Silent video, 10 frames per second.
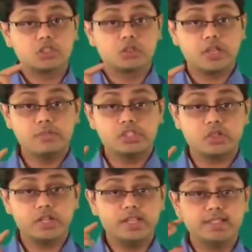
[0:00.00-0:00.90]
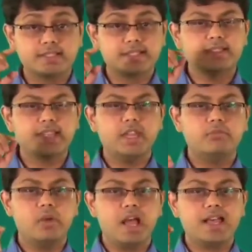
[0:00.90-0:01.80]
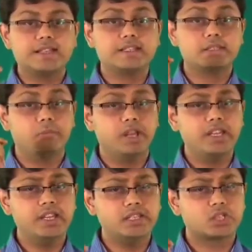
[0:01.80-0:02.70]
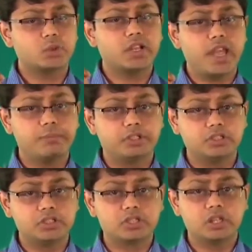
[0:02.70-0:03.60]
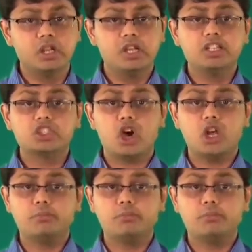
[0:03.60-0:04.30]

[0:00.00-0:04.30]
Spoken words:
to chemistry is the same as money is to a capitalist. It's all